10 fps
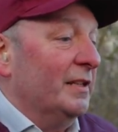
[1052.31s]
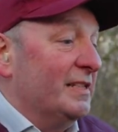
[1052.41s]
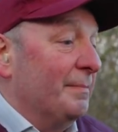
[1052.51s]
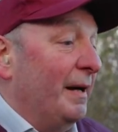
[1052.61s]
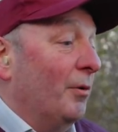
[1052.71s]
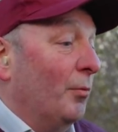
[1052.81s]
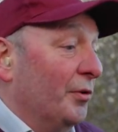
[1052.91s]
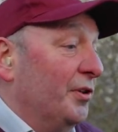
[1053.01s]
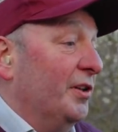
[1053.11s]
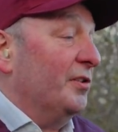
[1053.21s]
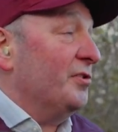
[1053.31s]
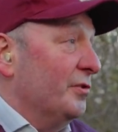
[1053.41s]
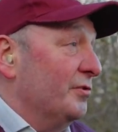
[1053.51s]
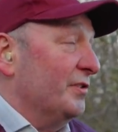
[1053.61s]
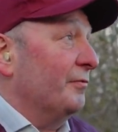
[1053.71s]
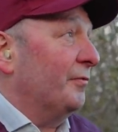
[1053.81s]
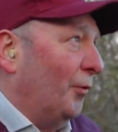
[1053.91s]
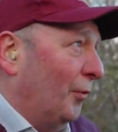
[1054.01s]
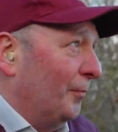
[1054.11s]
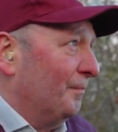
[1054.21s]
it's about what you're going to use it
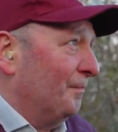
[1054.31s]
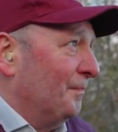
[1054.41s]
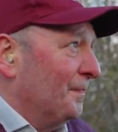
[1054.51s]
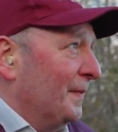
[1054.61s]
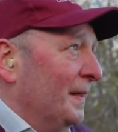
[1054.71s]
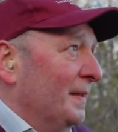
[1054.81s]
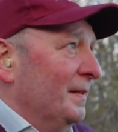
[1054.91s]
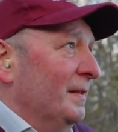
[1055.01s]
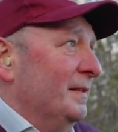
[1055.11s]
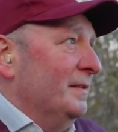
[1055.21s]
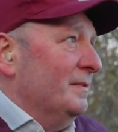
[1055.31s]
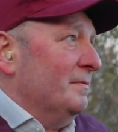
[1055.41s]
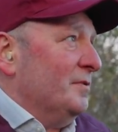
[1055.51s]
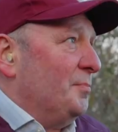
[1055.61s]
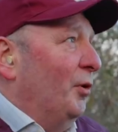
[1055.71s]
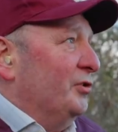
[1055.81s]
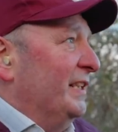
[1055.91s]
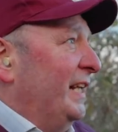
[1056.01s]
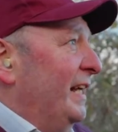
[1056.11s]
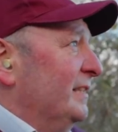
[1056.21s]
for.
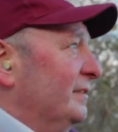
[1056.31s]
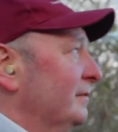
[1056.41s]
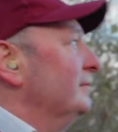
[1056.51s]
Sporting clays